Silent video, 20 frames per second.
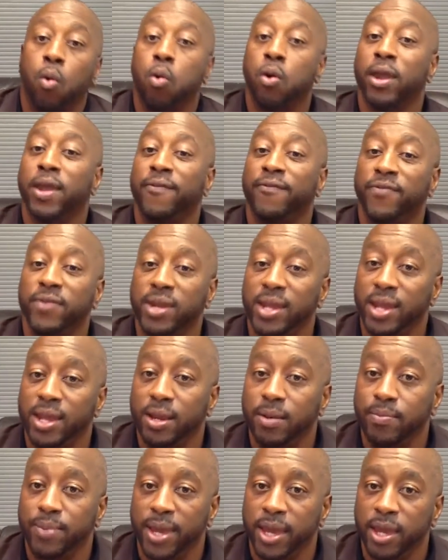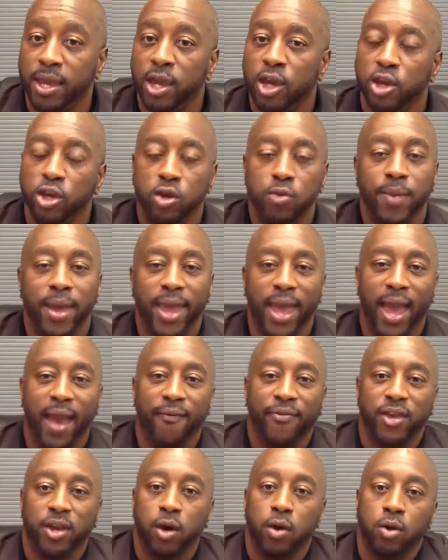or if need be, you may
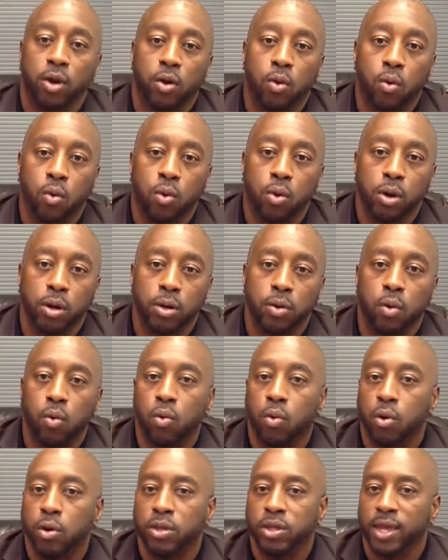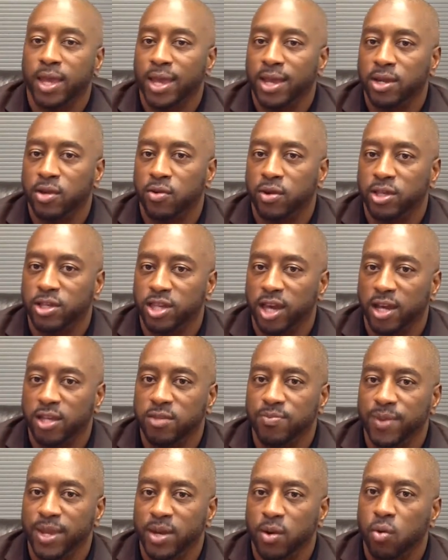have to go to court or to enter a
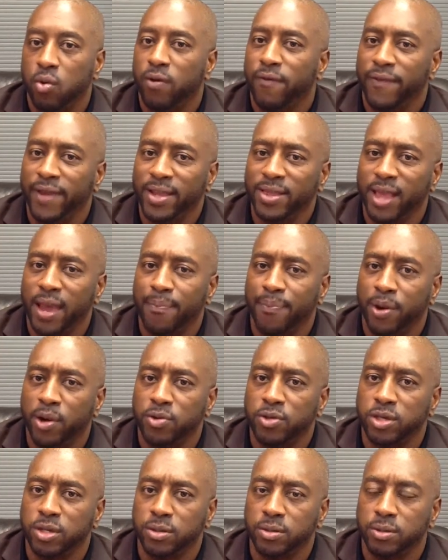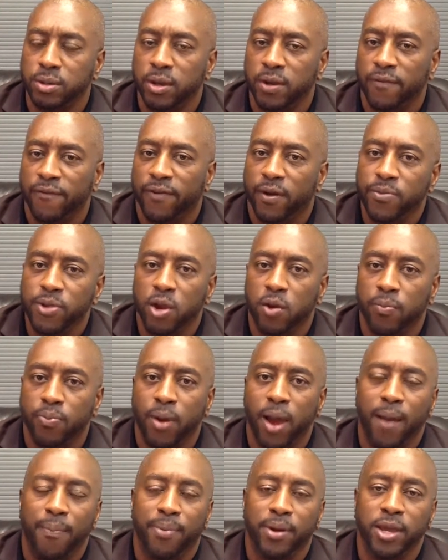judgment or evict that person from your
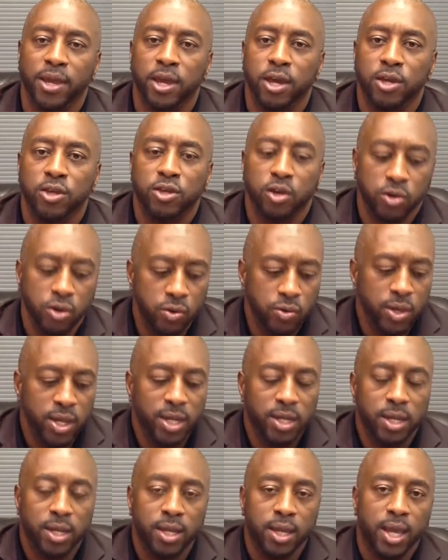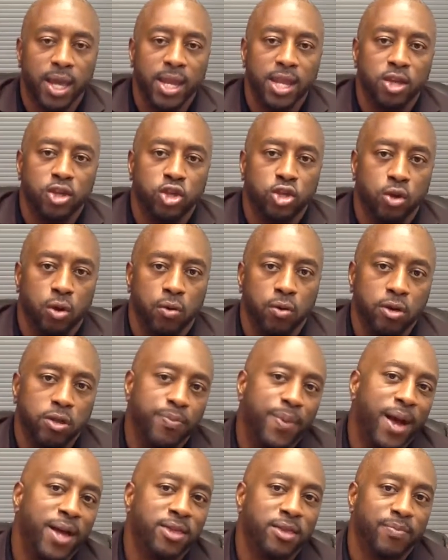property. So you need to, it is your
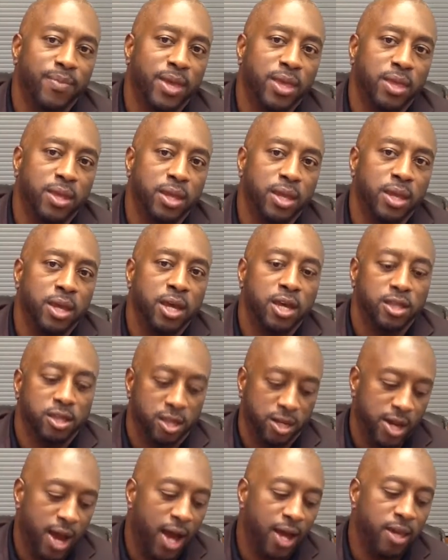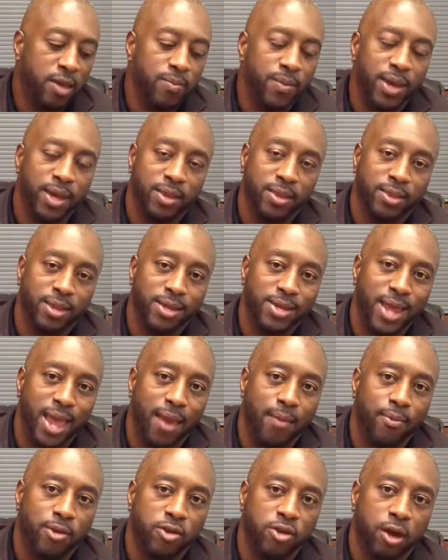responsibility to document the
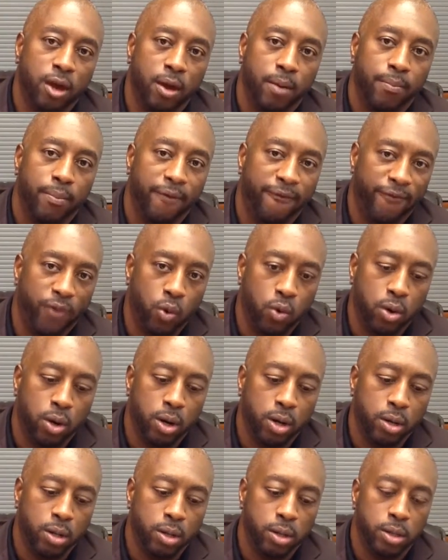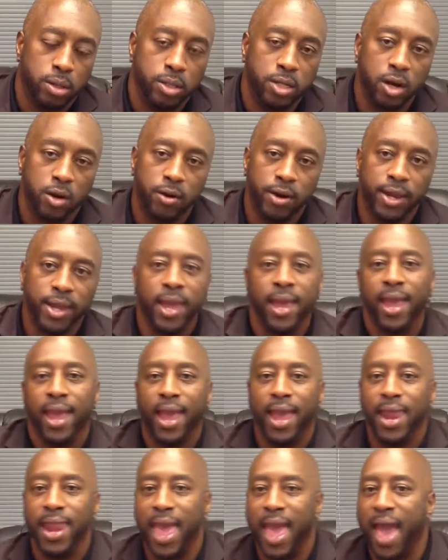damage before, during,
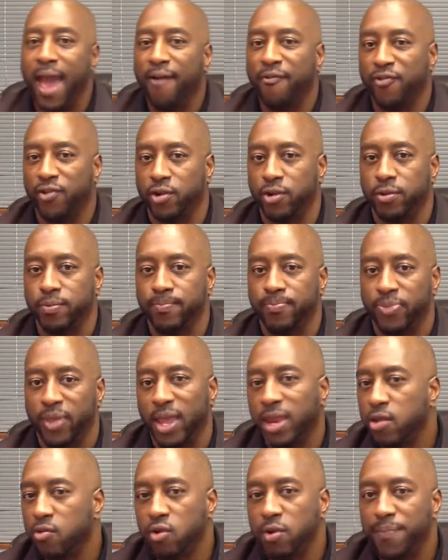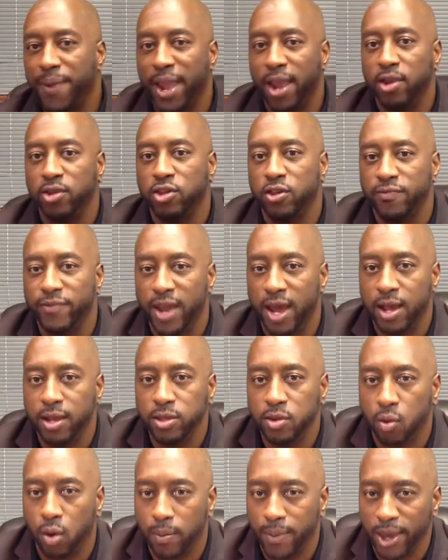and after. Any repairs you've
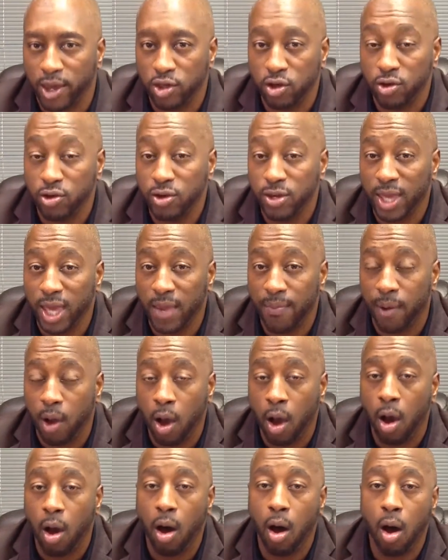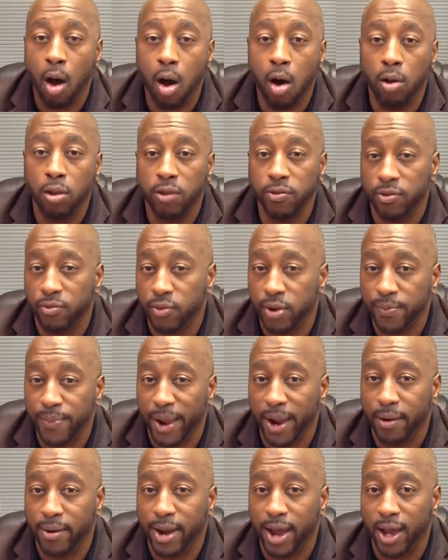done, you want to make sure you keep all of the
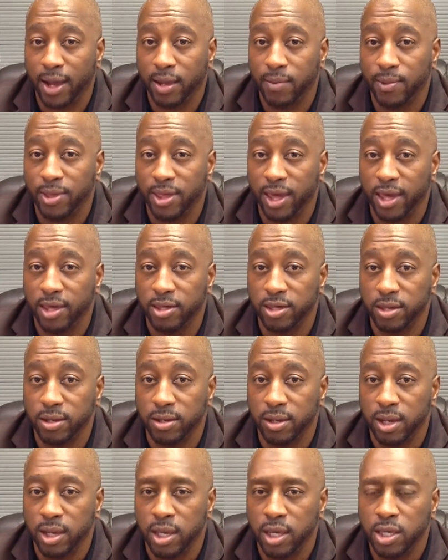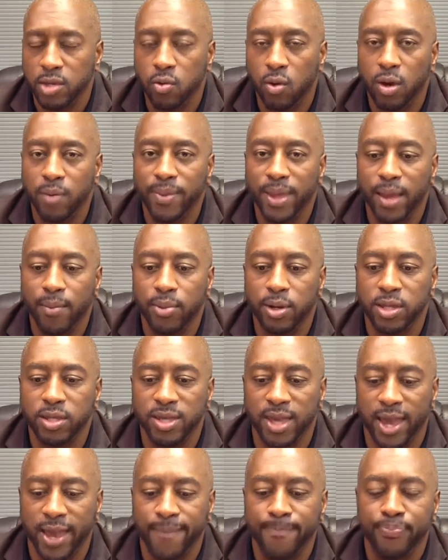repair documentation. You want to be able to
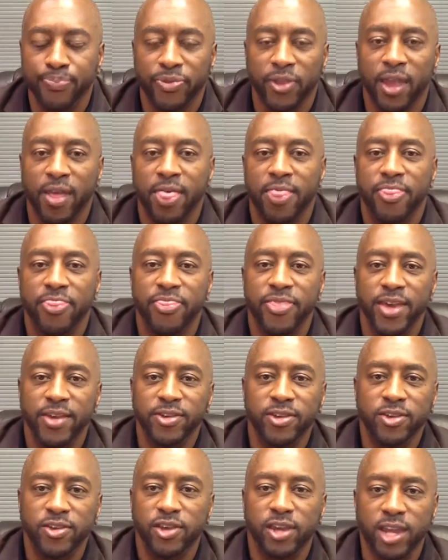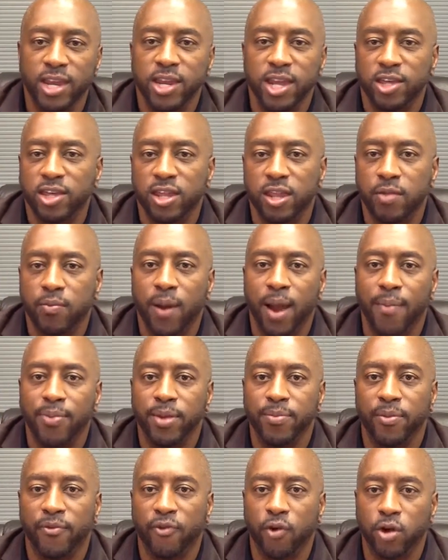say, this is the condition of the
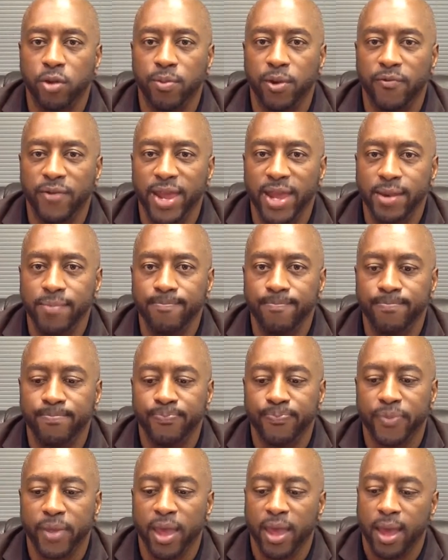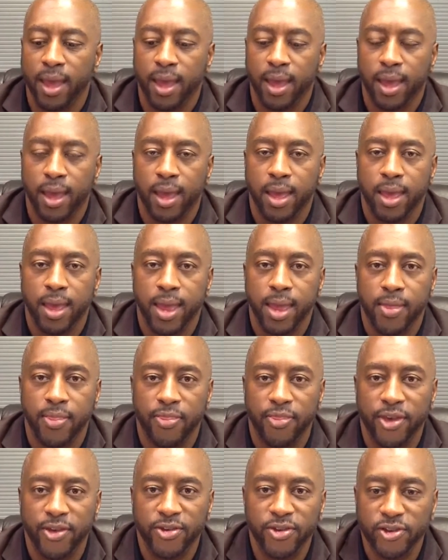property before you moved in,
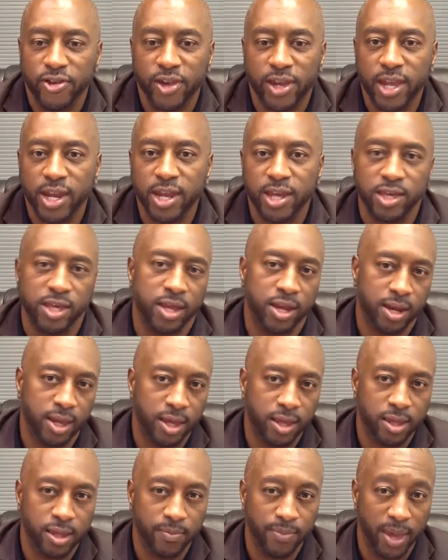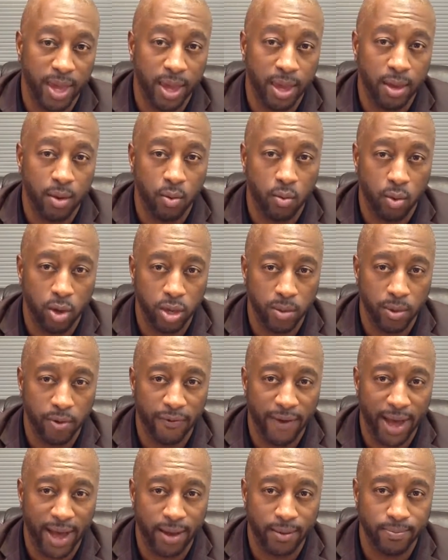this is the condition it needs to be when you
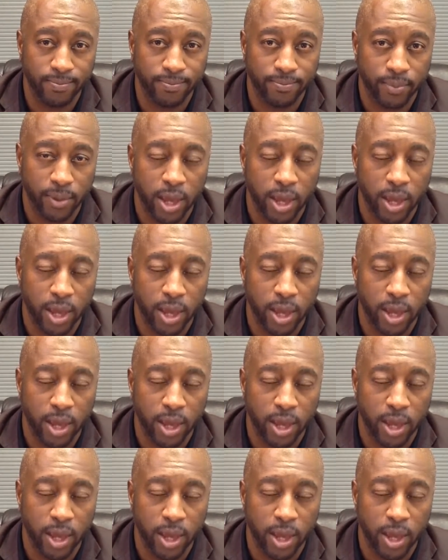move out.